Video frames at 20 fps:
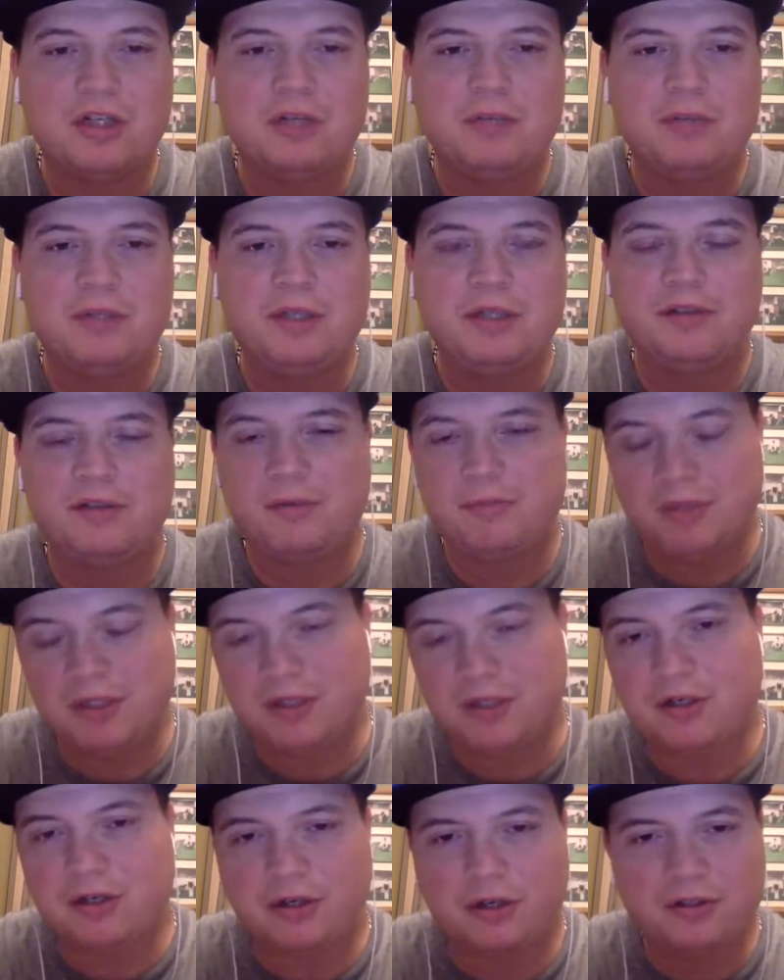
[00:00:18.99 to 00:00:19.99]
because I'm into
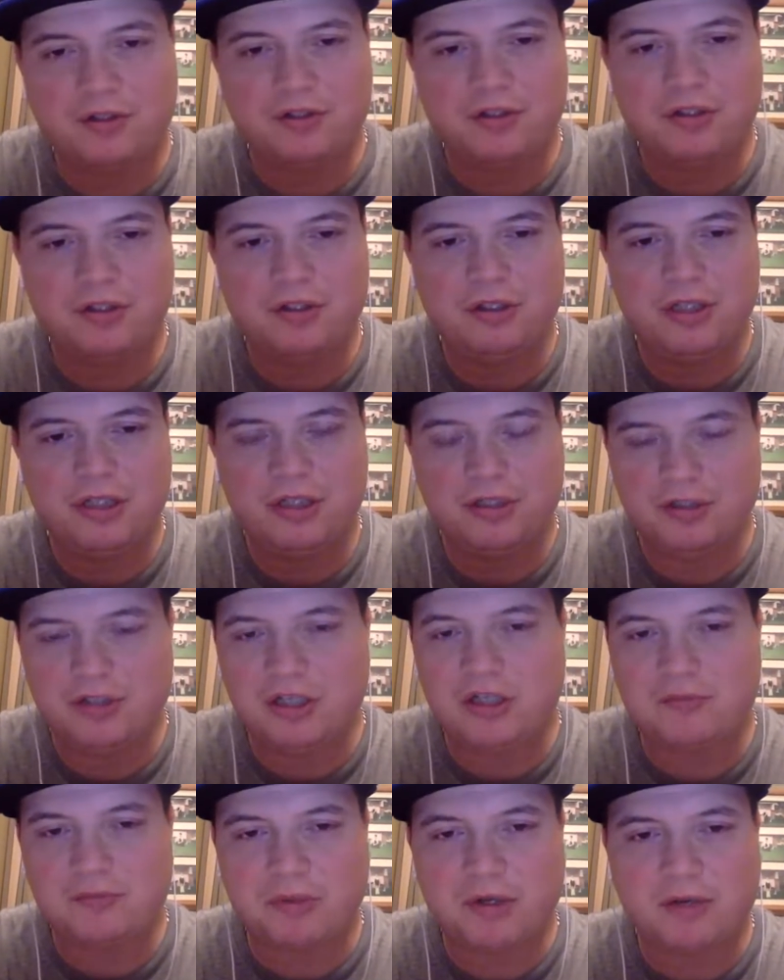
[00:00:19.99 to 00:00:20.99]
cards, and as you
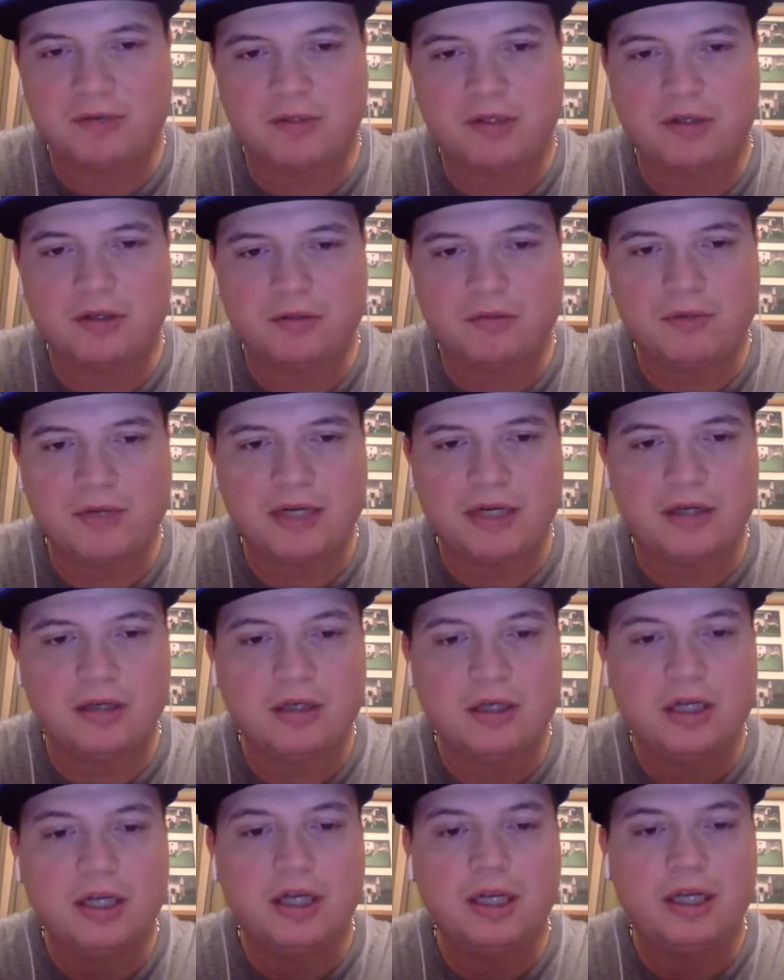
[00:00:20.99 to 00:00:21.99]
guys probably are aware,
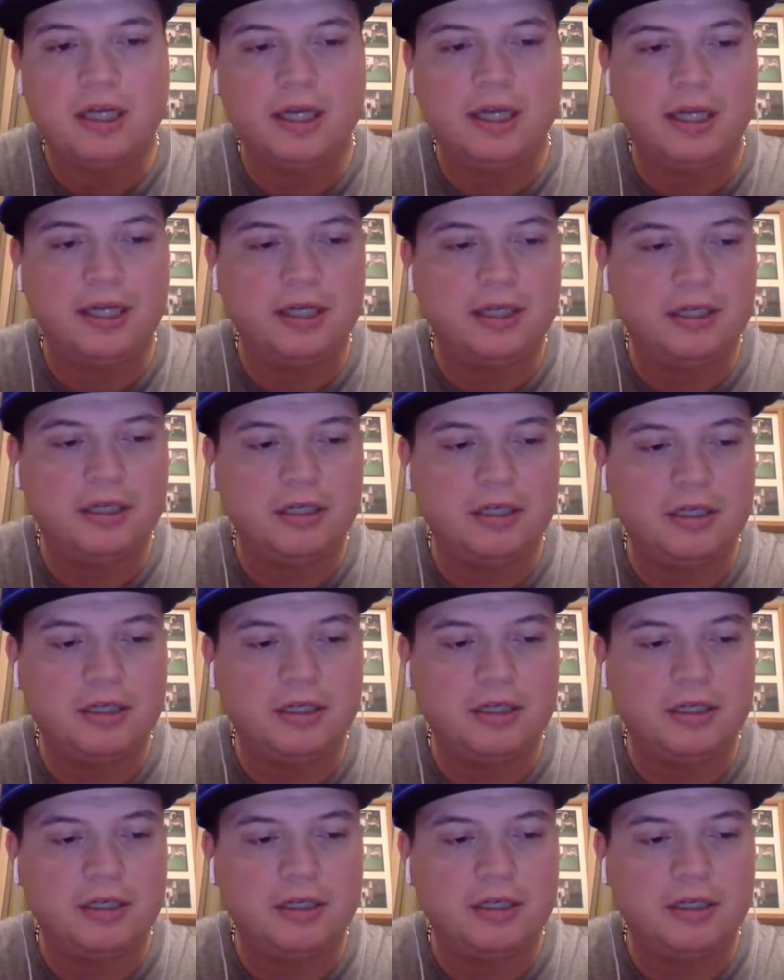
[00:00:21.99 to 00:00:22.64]
and